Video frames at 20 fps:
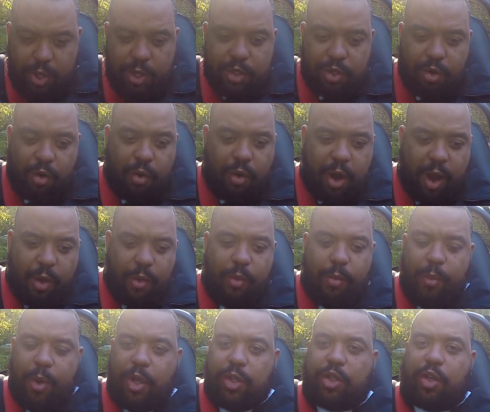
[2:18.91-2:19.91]
It's got L
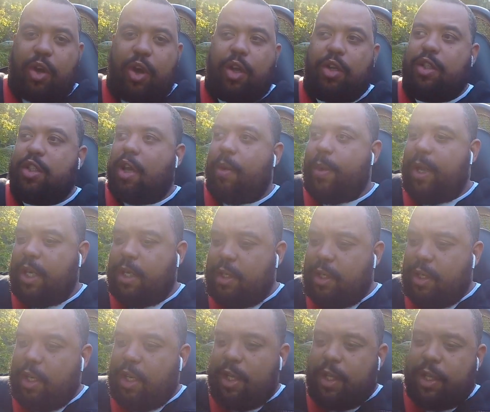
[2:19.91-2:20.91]
mod cons. I mean,
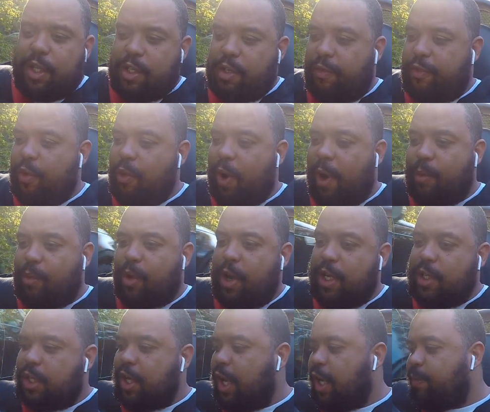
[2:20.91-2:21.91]
there's a few
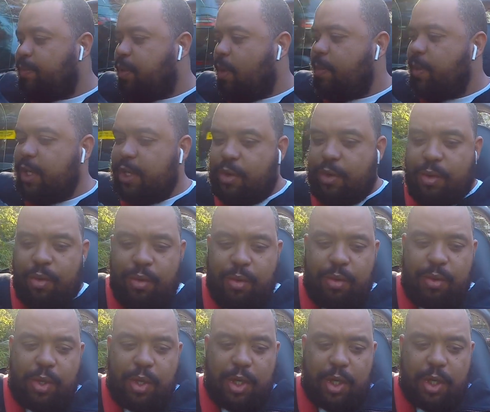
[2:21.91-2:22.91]
upgrades I'd probably do
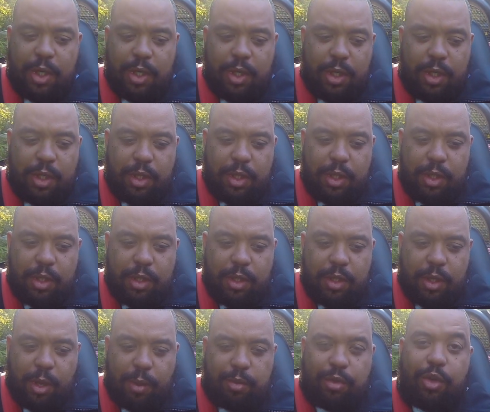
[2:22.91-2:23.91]

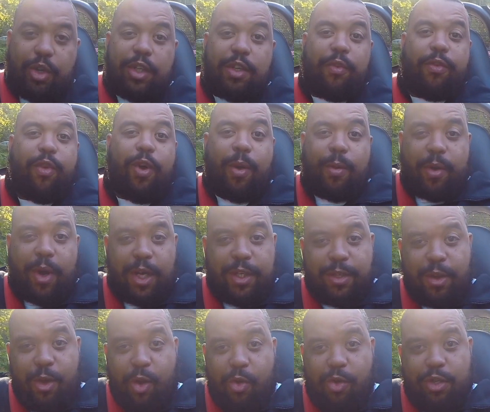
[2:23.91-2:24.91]
I'm there's a few upgrades
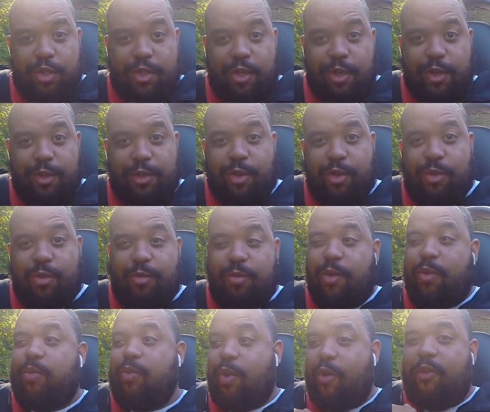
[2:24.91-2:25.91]
the owner's going to do.
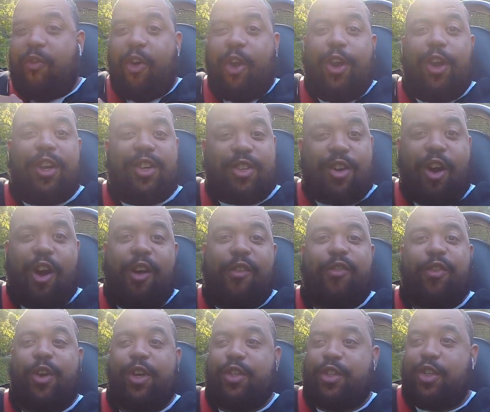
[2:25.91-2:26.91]
We, will follow this car for its